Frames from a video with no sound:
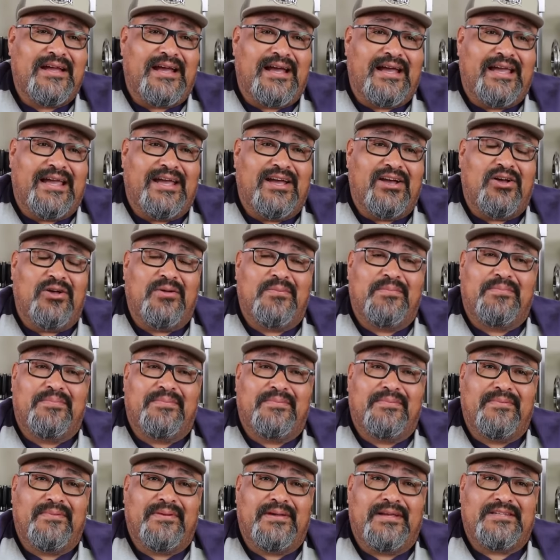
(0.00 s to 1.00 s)
I
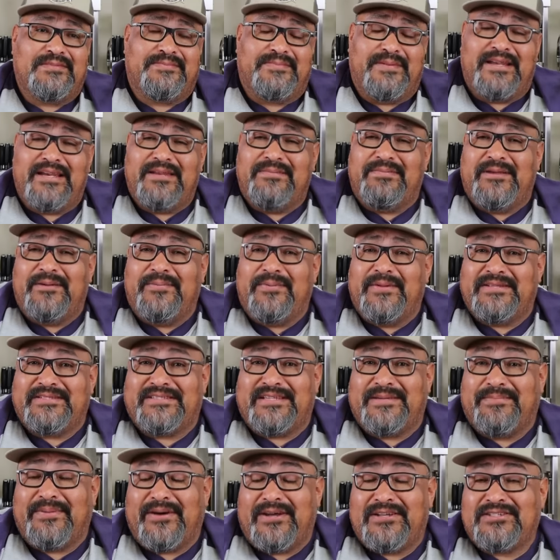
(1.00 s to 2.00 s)
help as many people
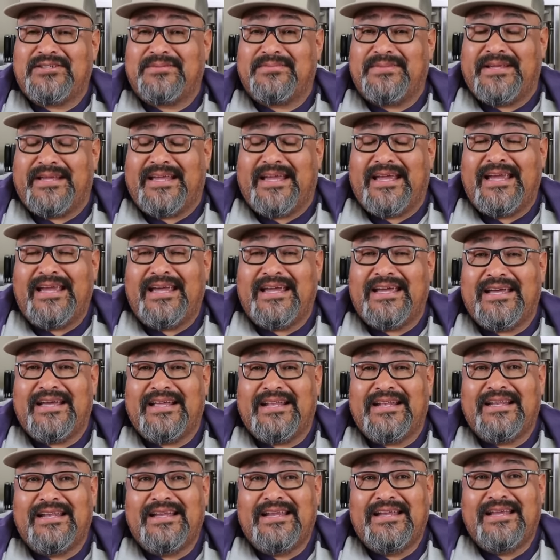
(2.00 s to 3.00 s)
as I possibly
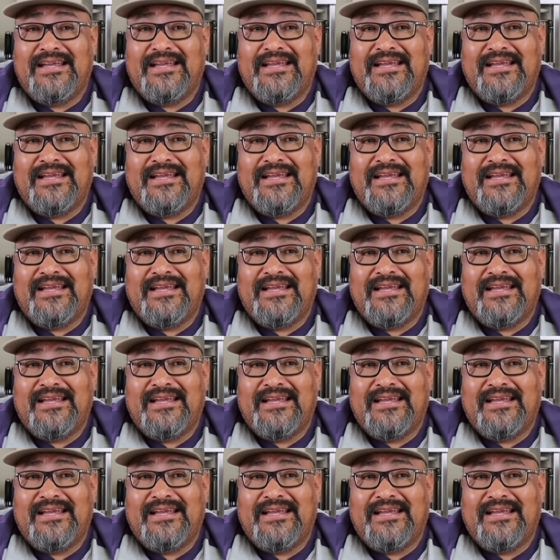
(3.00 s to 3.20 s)
can